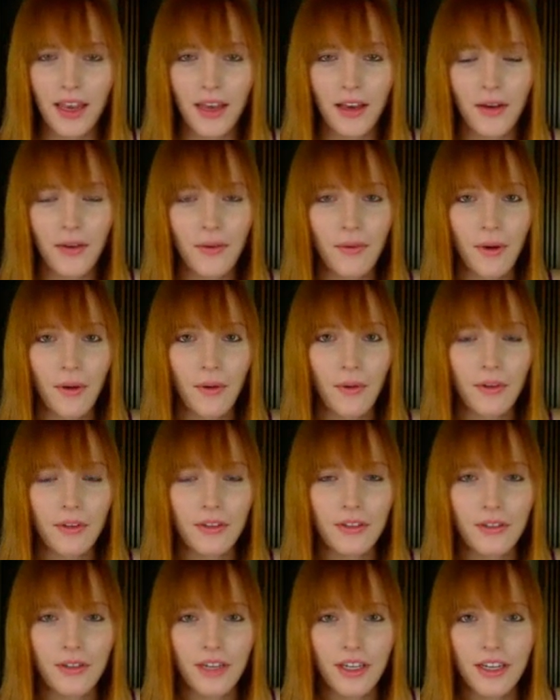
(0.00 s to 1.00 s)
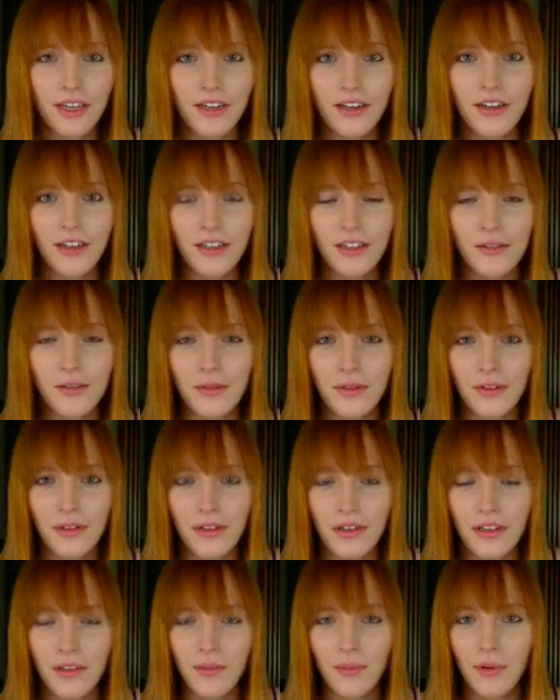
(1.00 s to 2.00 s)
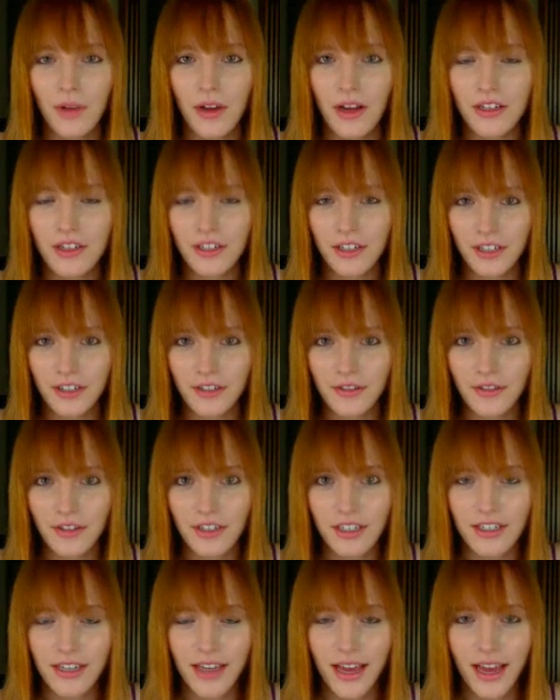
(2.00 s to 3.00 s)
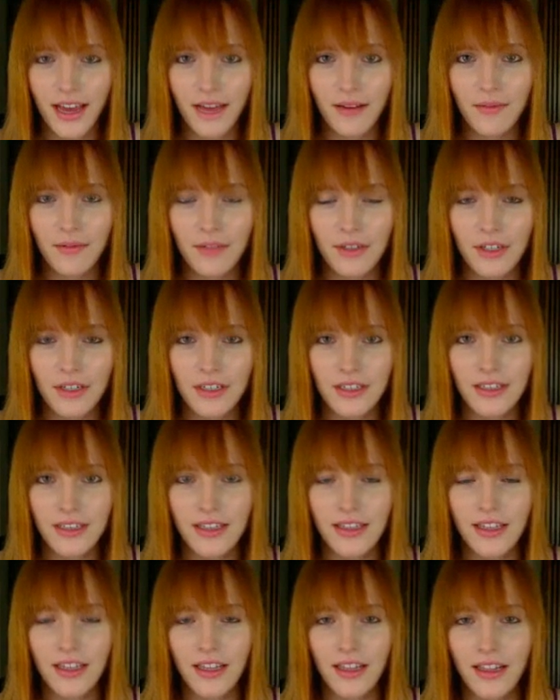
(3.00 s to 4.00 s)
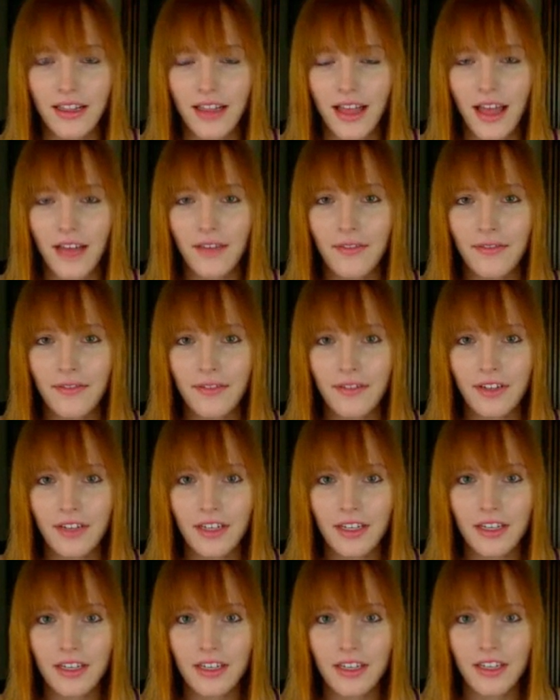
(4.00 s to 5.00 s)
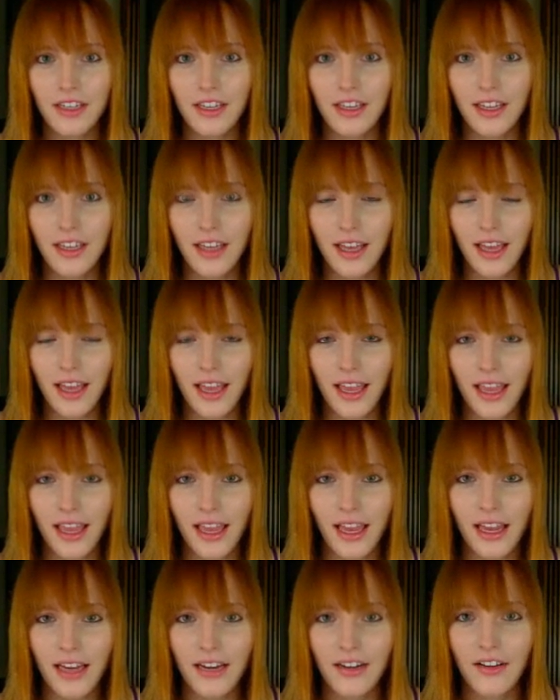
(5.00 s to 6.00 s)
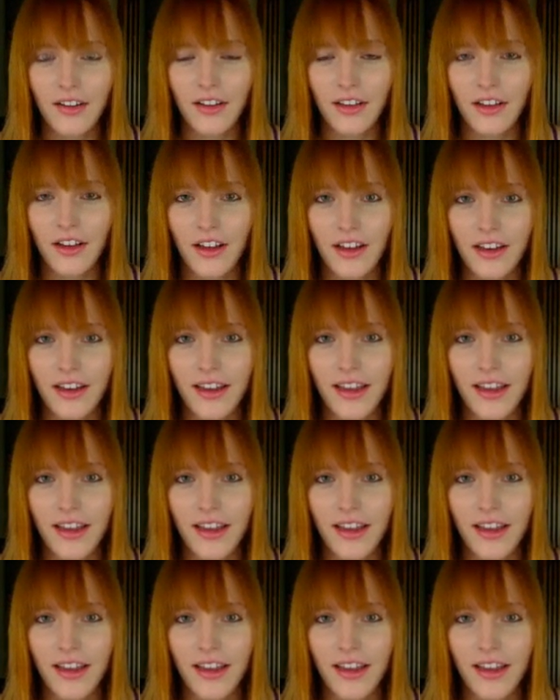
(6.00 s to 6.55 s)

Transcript: Now what we'll do here is we'll go to the project tree tab, which is in the left, and click